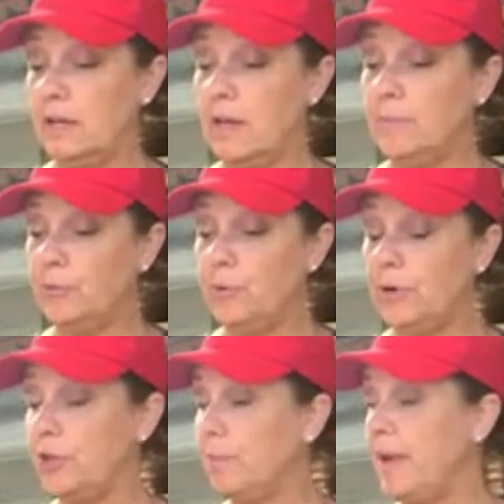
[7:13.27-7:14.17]
come through
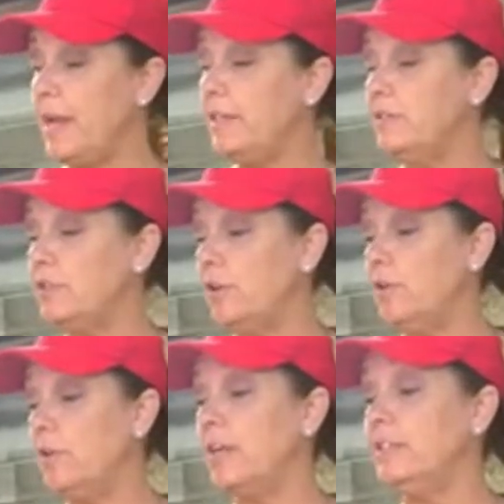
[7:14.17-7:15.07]
on your paint.
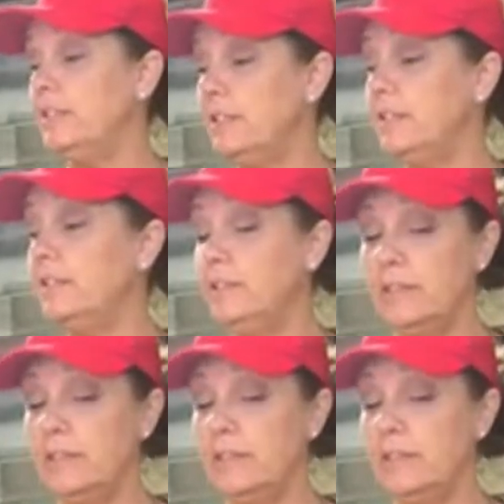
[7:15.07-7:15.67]
So I did